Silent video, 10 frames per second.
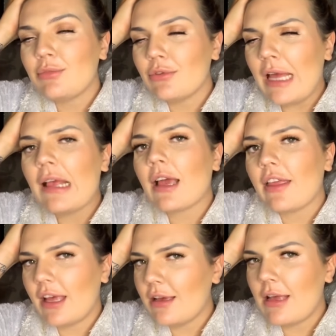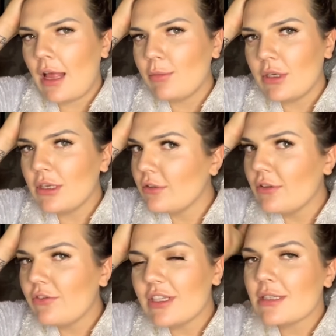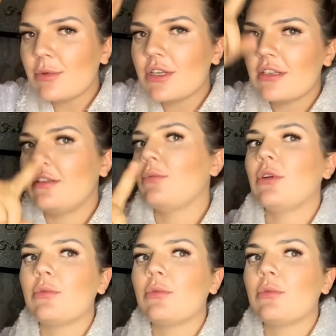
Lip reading: but I'll get there. I'll be the fittest person in the world